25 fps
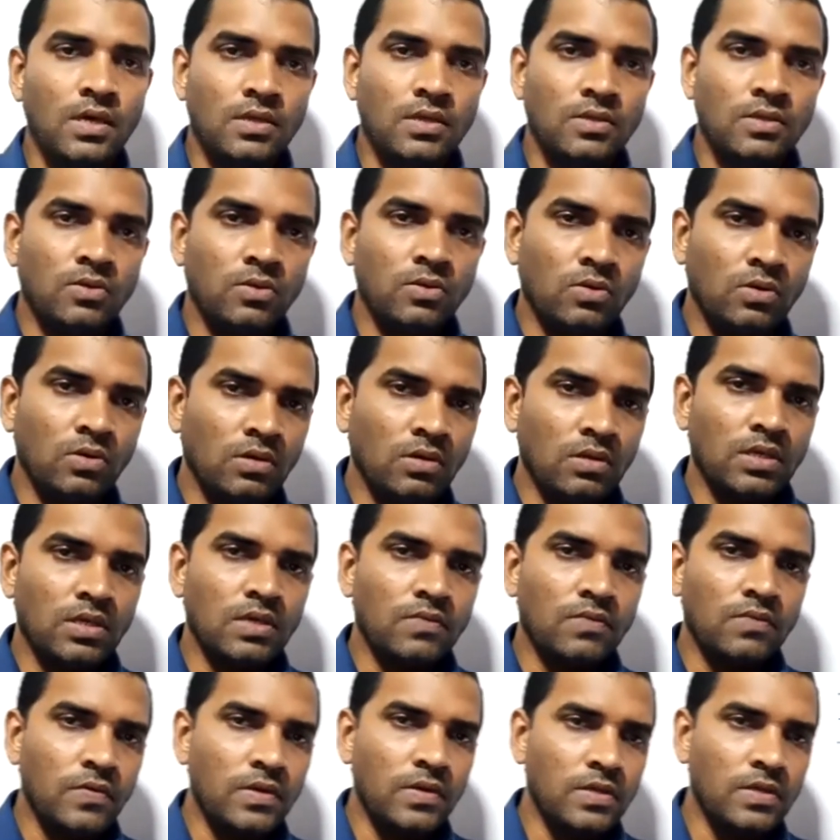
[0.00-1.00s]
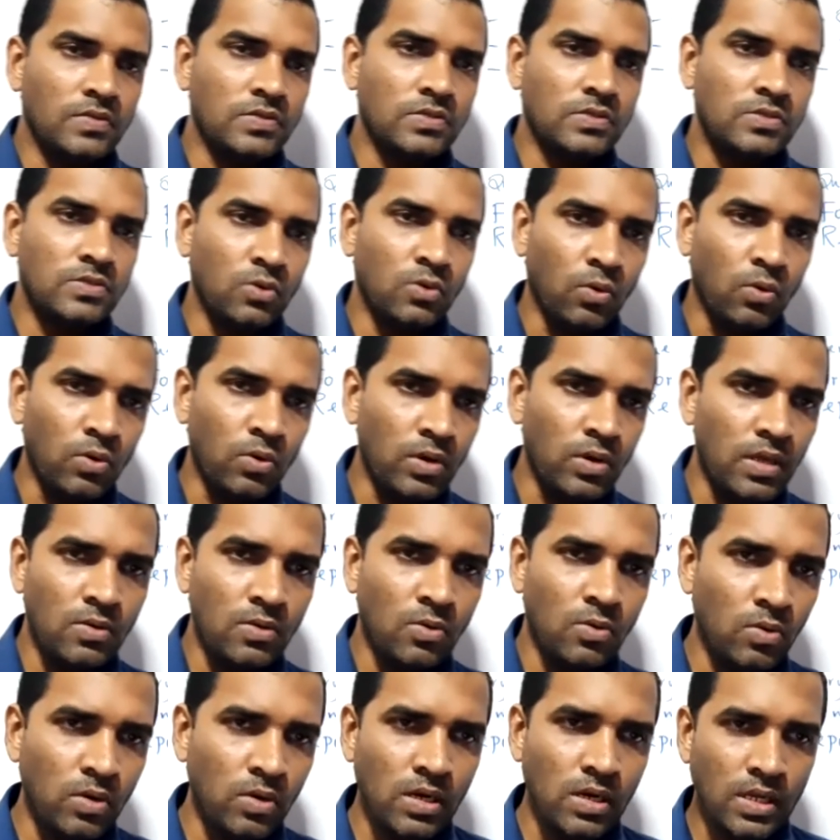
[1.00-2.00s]
you know, if it is storing
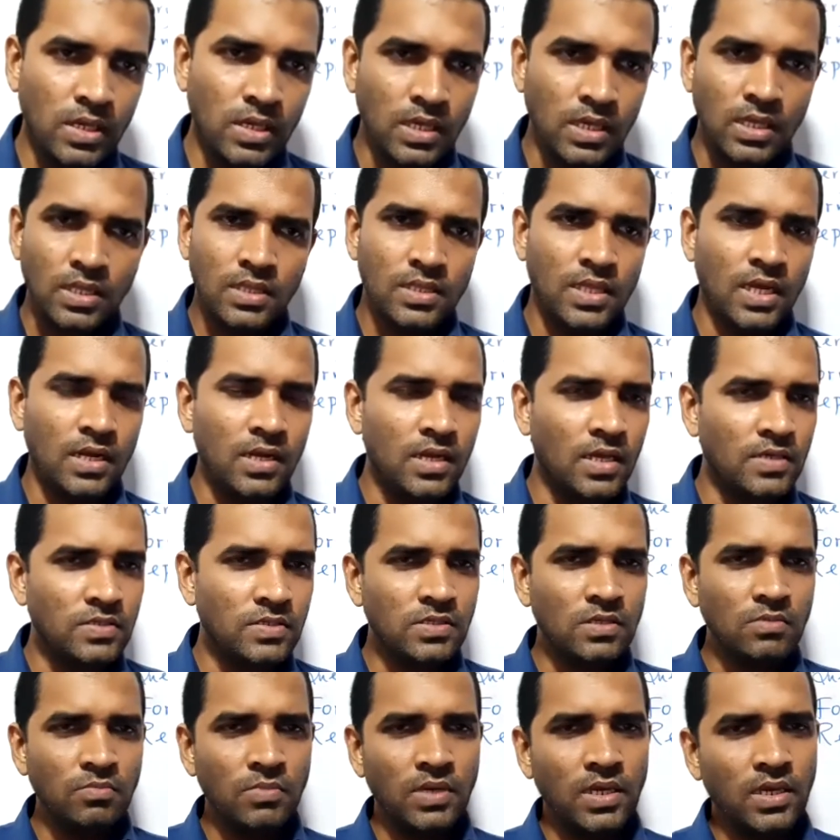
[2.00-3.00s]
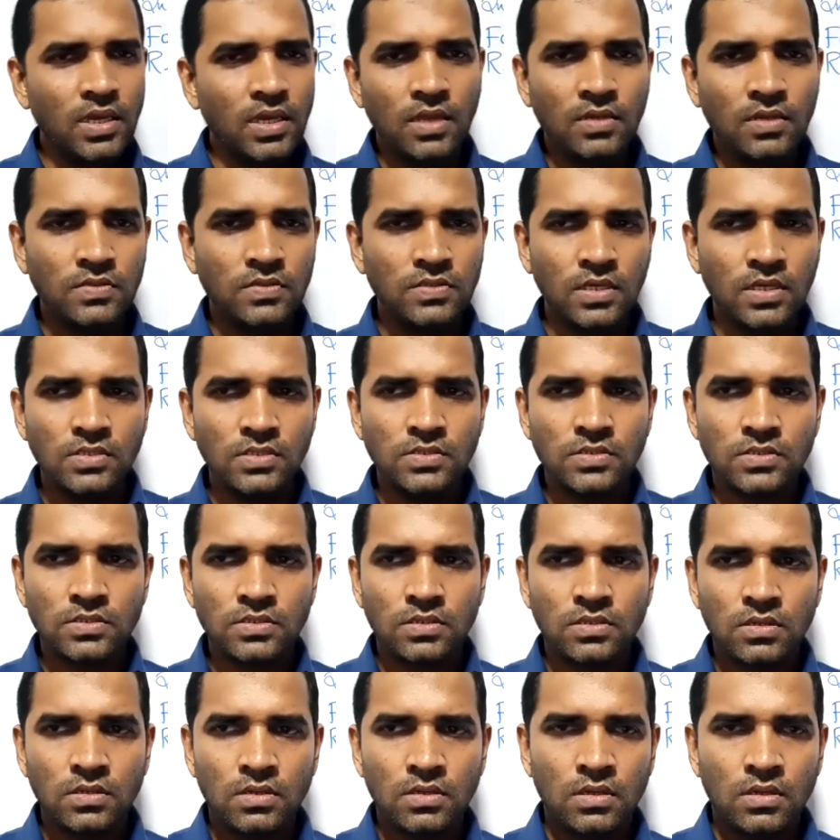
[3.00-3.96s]
only, that doesn't make any sense,